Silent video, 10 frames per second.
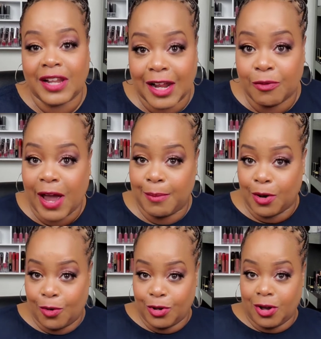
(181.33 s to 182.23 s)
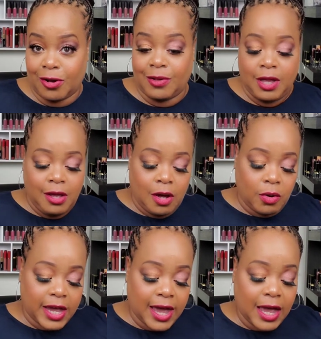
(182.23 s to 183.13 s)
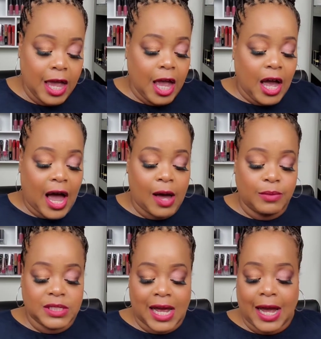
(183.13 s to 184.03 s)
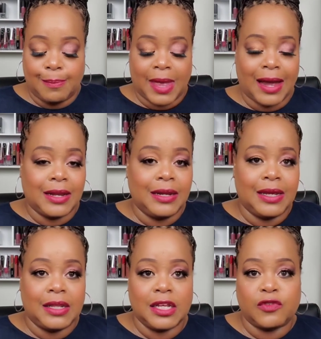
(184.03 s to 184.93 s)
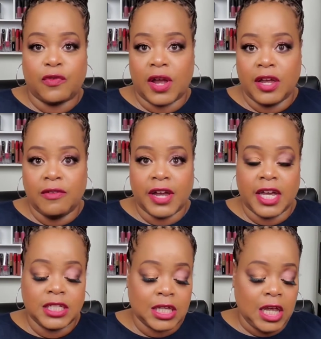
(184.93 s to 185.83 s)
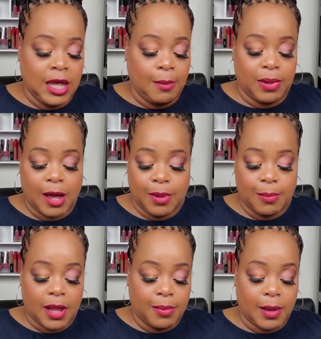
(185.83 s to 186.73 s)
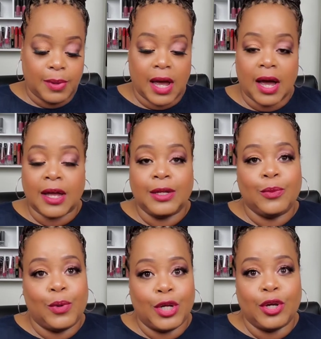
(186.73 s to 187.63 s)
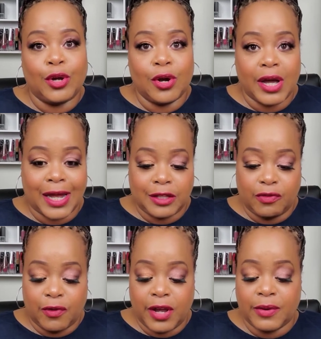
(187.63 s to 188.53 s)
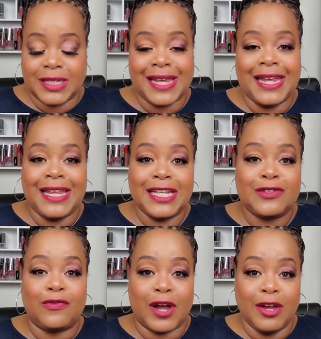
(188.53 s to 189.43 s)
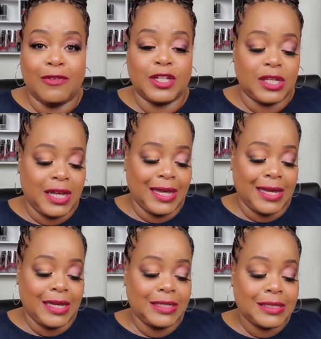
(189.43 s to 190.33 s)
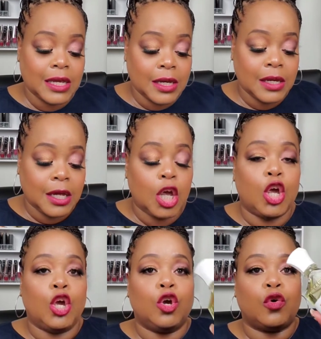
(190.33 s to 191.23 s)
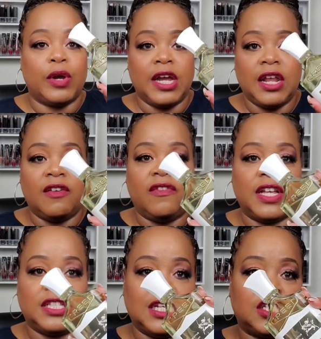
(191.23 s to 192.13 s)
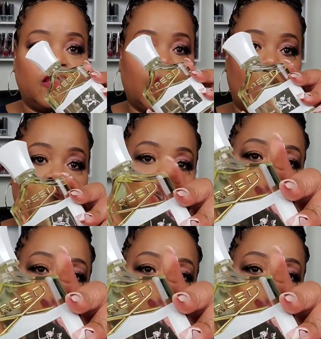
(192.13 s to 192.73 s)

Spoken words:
down a rabbit hole, y'all. Okay, I was like, I'm not going to get this fragrance, blah, blah, blah, blah, blah. Well, your girl got the fragrance, and this fragrance is Creed Aventus for her.